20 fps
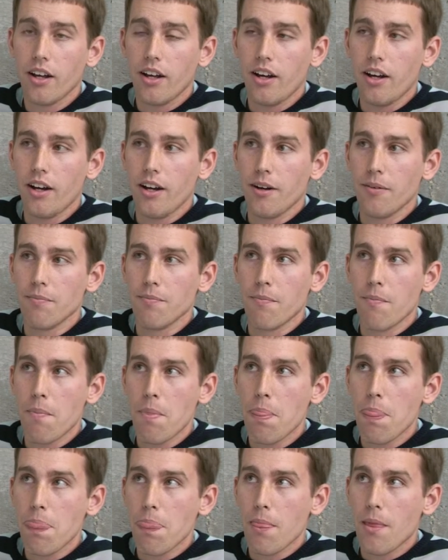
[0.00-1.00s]
Um,
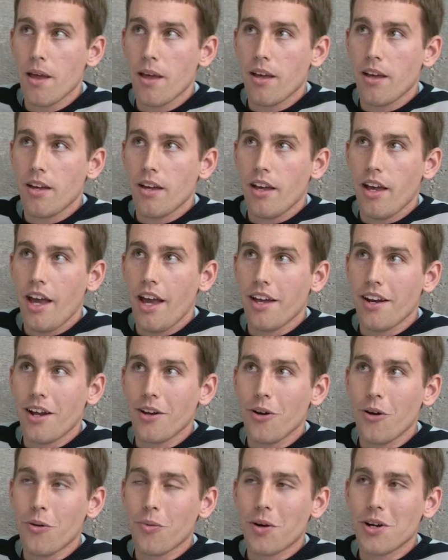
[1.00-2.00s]
and
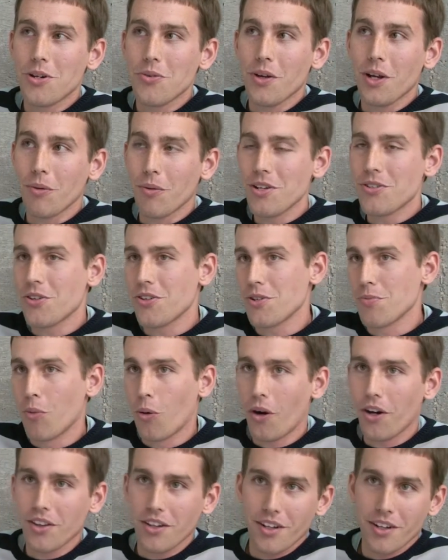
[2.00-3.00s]
I know we're doing research
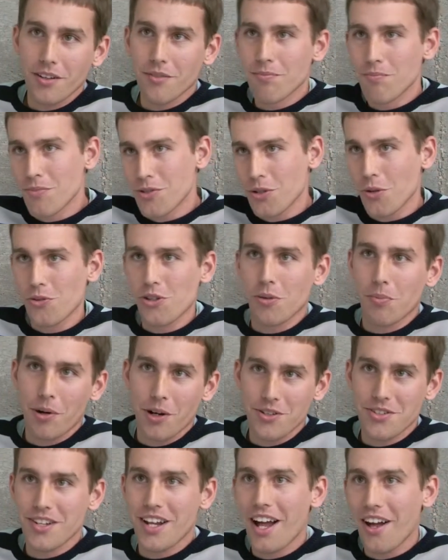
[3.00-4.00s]
more in the social
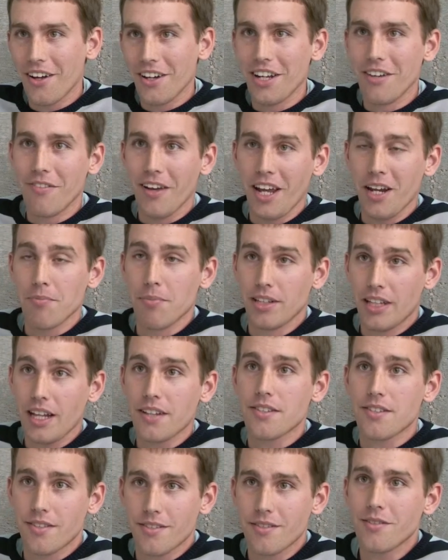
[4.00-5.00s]
personality vein, but
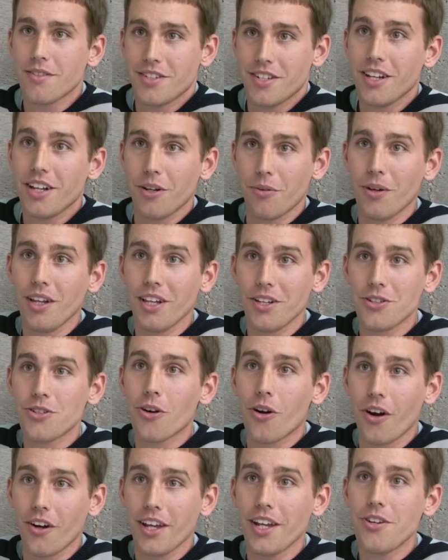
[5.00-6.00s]
that's still a really
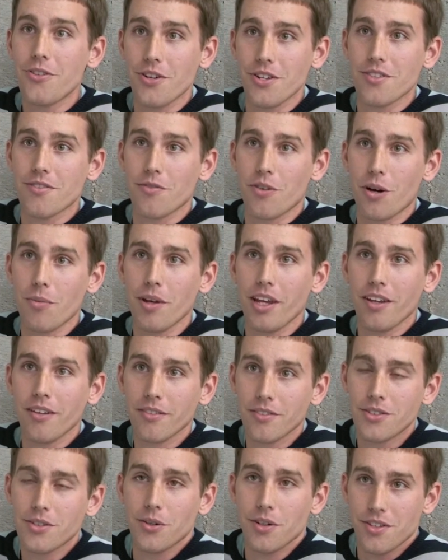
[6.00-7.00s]
strong interest for me.
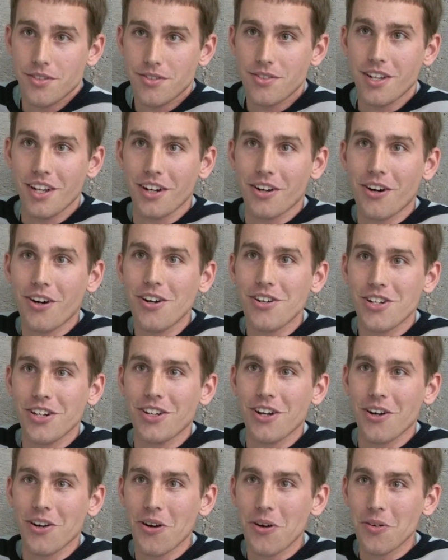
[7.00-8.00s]
So it's
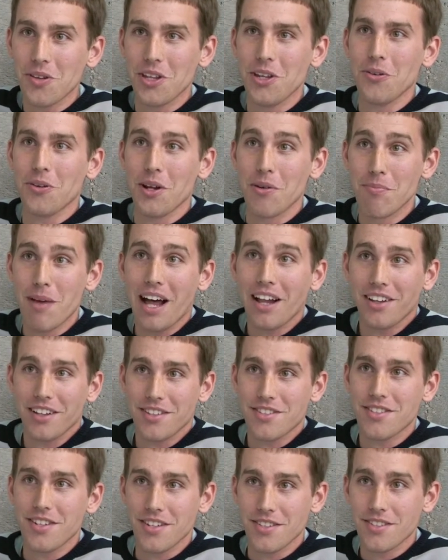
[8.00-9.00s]
encouraging to know that you can
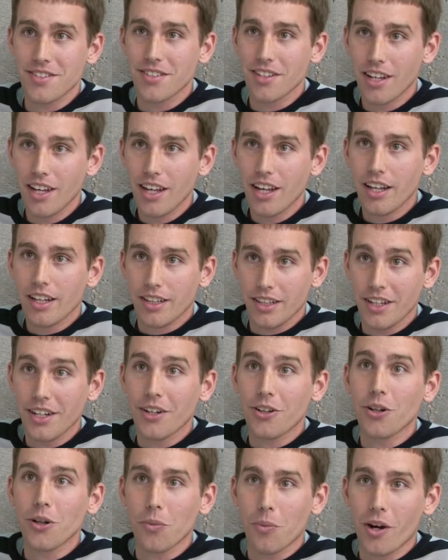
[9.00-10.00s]
balance this
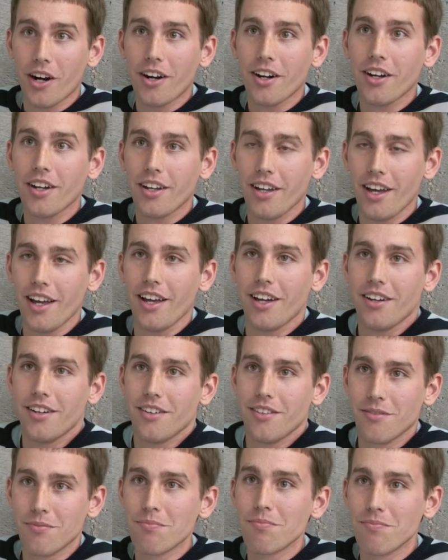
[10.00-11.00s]
clinical work
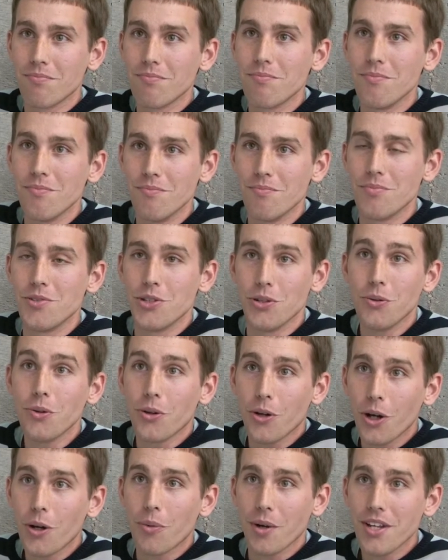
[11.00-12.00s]
and do
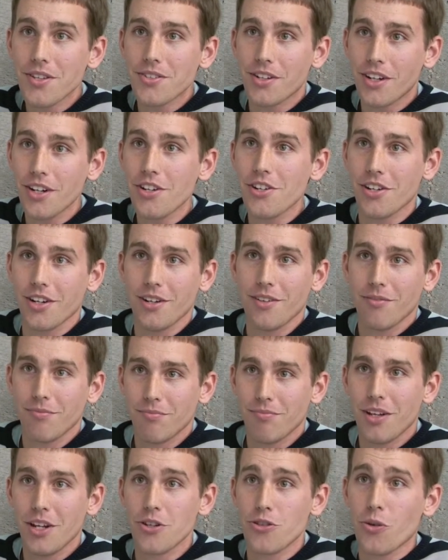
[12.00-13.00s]
good research
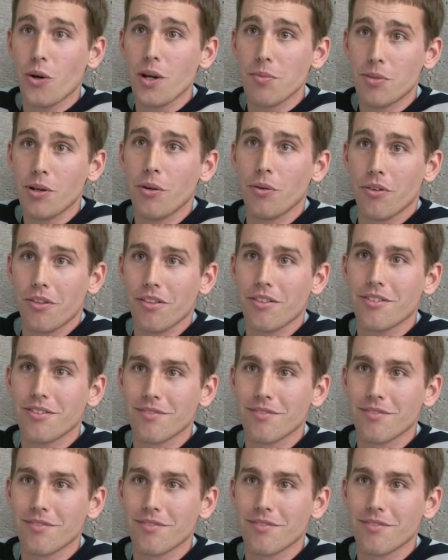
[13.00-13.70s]
and enjoy both.